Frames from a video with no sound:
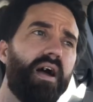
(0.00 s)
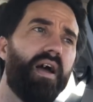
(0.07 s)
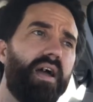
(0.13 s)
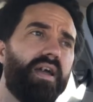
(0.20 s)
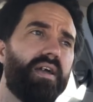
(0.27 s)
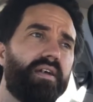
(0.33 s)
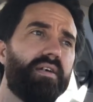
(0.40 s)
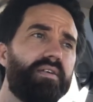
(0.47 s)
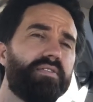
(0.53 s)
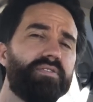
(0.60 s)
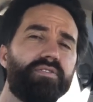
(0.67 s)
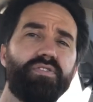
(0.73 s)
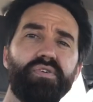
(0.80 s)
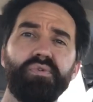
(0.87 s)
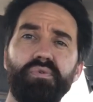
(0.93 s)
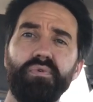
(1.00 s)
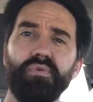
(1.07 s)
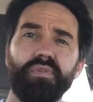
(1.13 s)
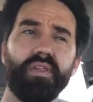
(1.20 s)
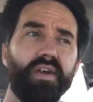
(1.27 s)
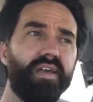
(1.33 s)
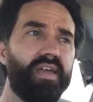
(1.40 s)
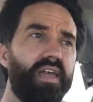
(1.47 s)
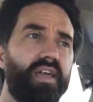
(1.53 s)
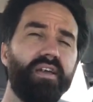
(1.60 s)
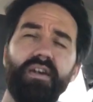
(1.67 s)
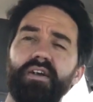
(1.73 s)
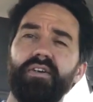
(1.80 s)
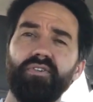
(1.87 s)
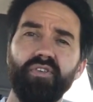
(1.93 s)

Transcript: I do the ink